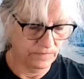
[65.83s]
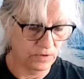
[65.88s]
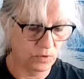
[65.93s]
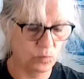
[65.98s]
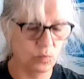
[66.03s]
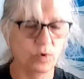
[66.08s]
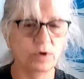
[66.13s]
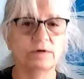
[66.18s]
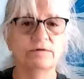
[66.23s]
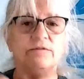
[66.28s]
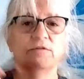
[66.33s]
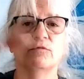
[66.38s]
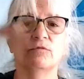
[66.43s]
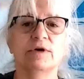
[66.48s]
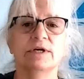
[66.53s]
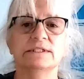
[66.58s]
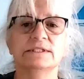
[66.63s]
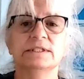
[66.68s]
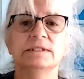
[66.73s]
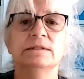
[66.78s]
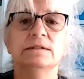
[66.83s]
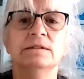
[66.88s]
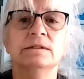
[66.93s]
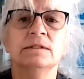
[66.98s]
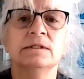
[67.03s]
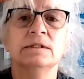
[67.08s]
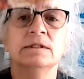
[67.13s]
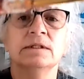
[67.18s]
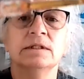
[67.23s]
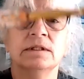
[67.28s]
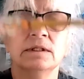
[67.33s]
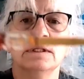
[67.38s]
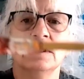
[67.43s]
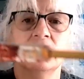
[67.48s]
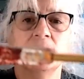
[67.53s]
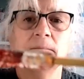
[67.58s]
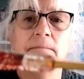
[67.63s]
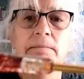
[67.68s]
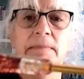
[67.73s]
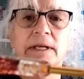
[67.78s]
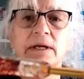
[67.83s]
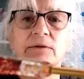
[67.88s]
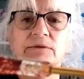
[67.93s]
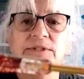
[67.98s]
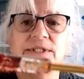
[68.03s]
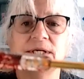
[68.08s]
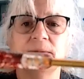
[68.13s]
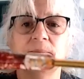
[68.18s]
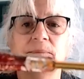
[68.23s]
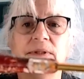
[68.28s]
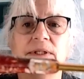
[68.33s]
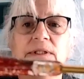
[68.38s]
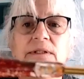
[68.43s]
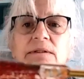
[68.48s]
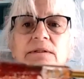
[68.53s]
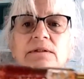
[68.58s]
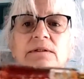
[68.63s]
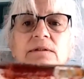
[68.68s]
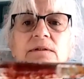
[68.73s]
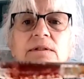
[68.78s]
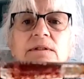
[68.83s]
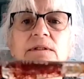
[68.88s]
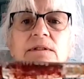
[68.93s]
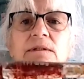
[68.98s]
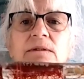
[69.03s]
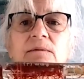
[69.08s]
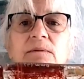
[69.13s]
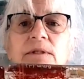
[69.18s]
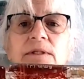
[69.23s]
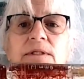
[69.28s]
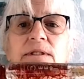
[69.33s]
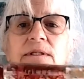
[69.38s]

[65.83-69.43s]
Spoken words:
one of the resin metal tip with